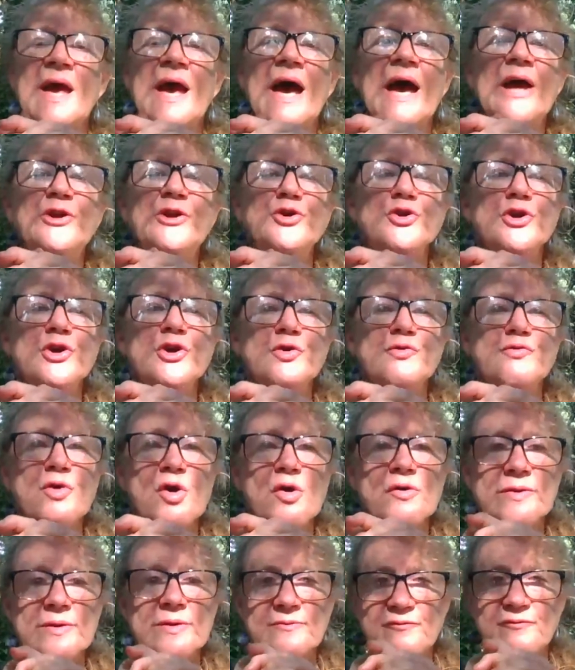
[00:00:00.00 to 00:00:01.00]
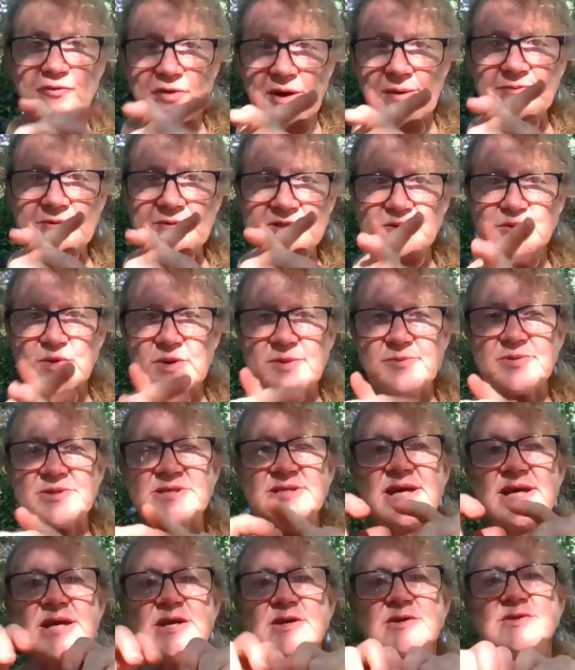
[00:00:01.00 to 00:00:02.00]
And you can grow them from the sweet
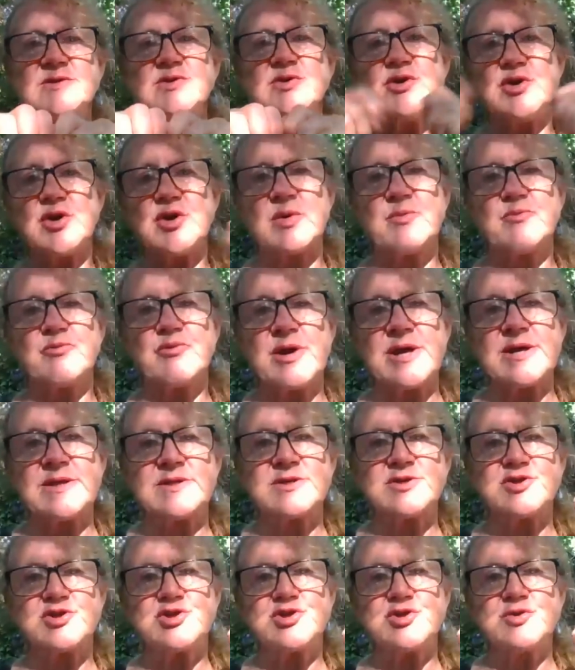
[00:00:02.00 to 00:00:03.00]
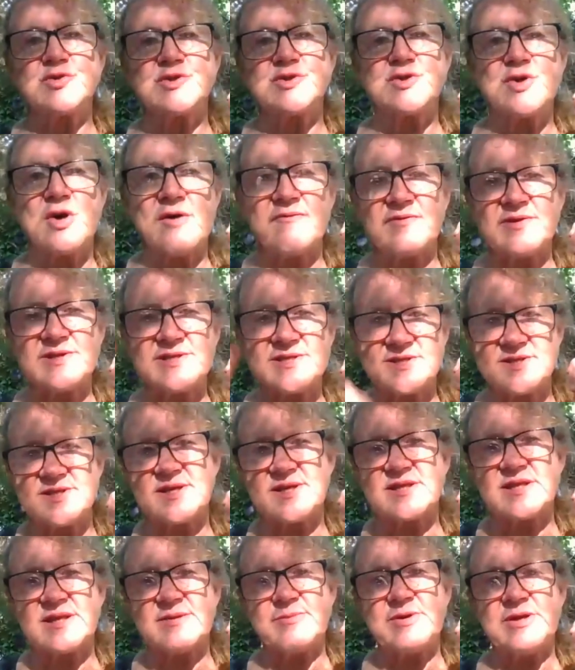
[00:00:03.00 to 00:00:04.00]
potatoes or you can break the shoots off and
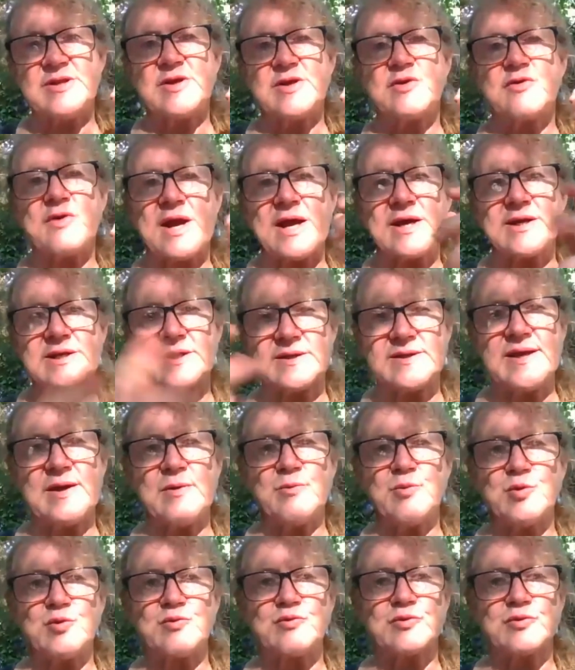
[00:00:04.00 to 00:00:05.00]
stick them in the ground and they will